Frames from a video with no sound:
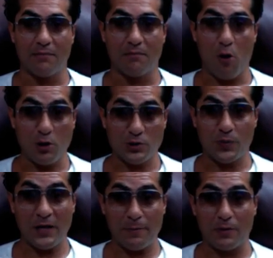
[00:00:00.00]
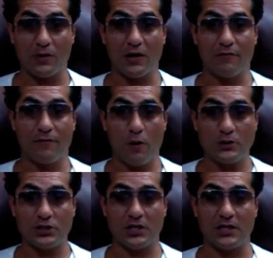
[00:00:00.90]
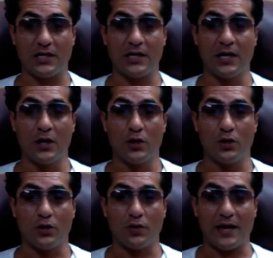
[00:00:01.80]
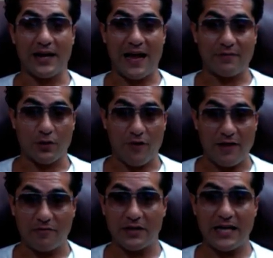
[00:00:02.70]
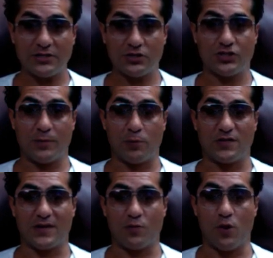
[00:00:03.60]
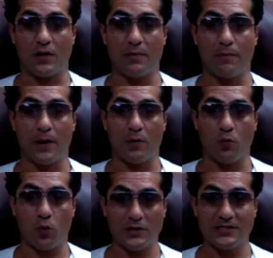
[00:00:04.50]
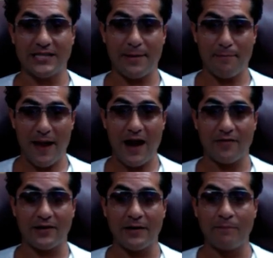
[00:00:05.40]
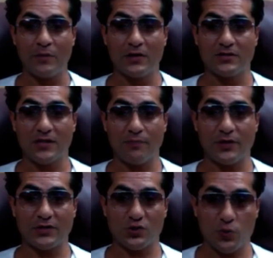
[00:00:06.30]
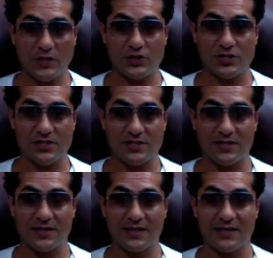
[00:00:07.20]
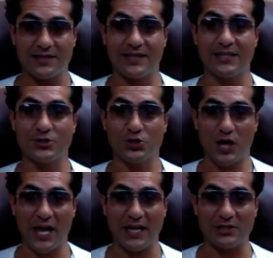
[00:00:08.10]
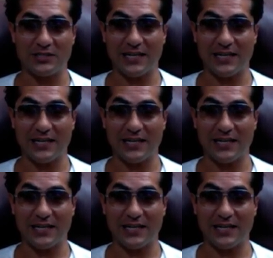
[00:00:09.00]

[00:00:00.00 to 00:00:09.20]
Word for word: Most people, unfortunately, you know, they could have a great relationship with someone, but once they marry, something switches and things change. It's